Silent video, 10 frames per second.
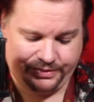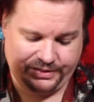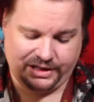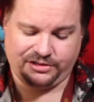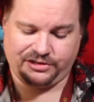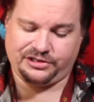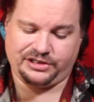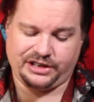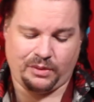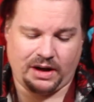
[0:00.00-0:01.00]
see
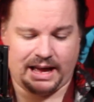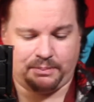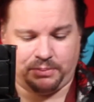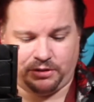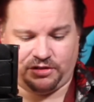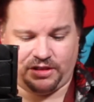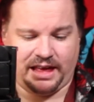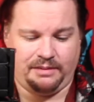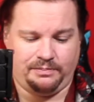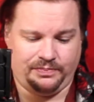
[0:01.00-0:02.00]
what happens
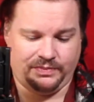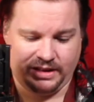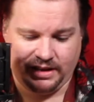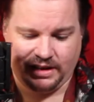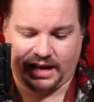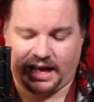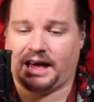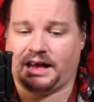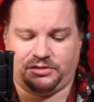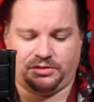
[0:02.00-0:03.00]
there,
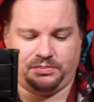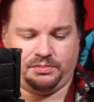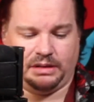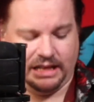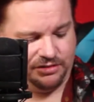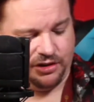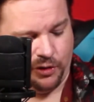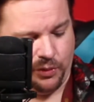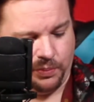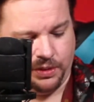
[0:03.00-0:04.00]
and let's
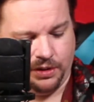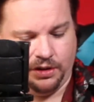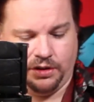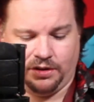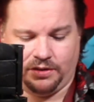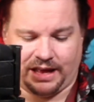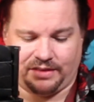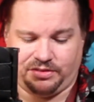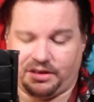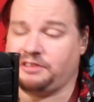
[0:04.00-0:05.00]
hope
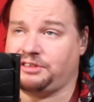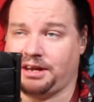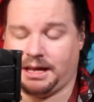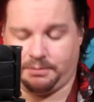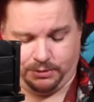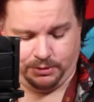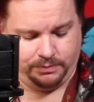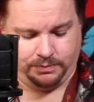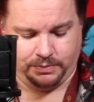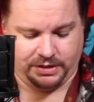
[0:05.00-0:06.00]
that doesn't
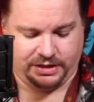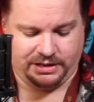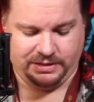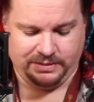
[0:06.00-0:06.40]
happen. But